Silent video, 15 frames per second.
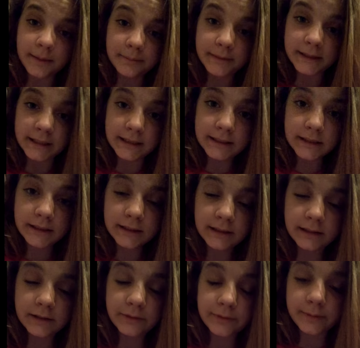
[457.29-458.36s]
I'm Lise
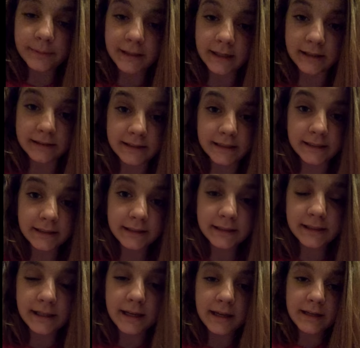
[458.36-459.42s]
from
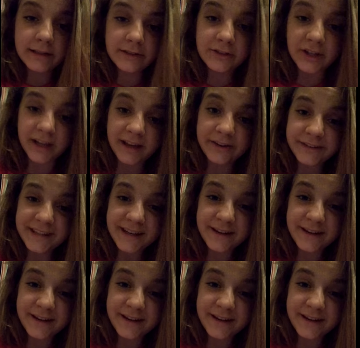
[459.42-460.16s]
Texas. J-House